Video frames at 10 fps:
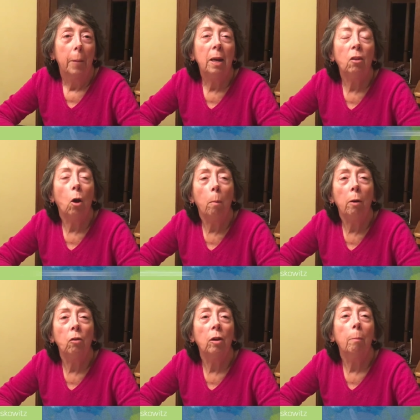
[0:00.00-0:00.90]
It's
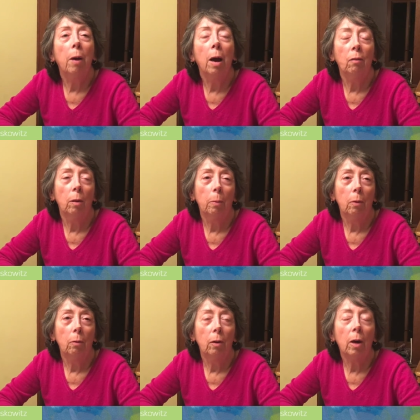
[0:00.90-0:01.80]
almost
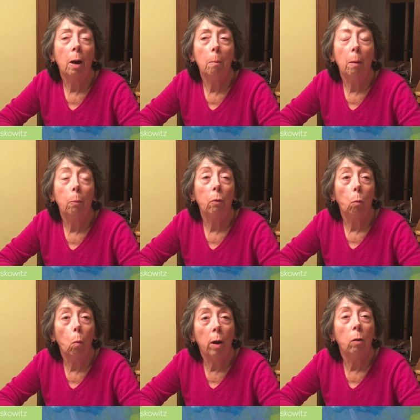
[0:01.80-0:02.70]
impossible to come up with
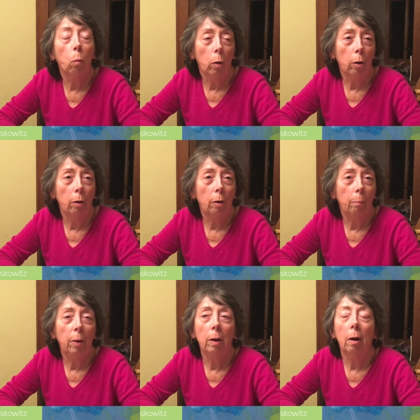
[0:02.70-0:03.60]
one word
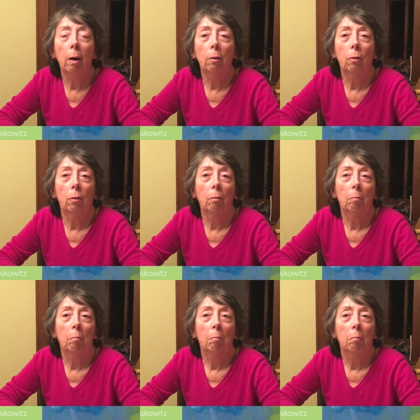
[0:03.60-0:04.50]
because
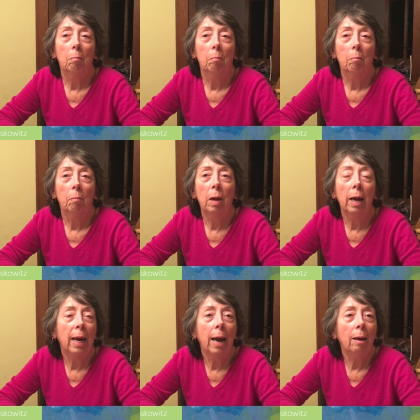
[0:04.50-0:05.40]

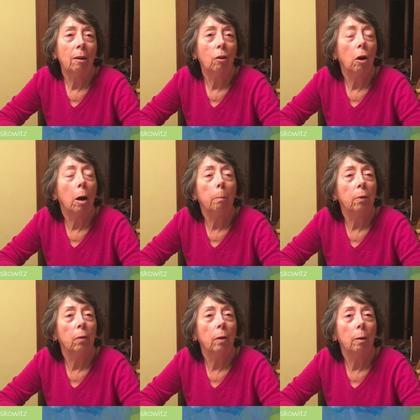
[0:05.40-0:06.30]
I can't
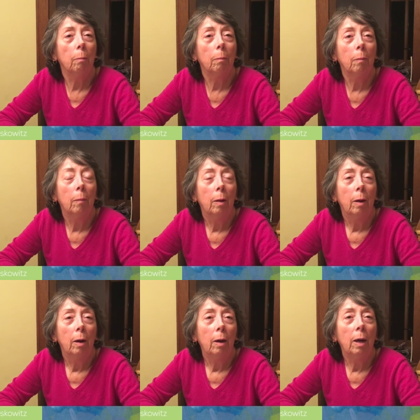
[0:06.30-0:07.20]
encompass him
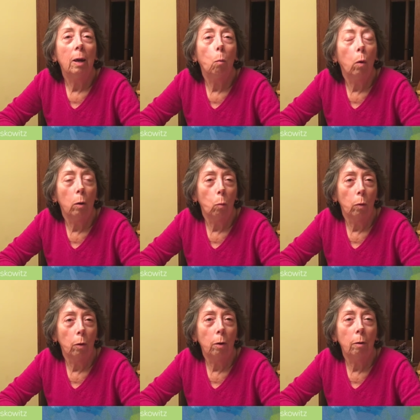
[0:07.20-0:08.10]
in one
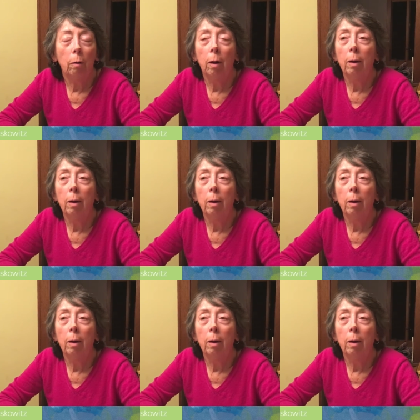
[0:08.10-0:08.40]
word?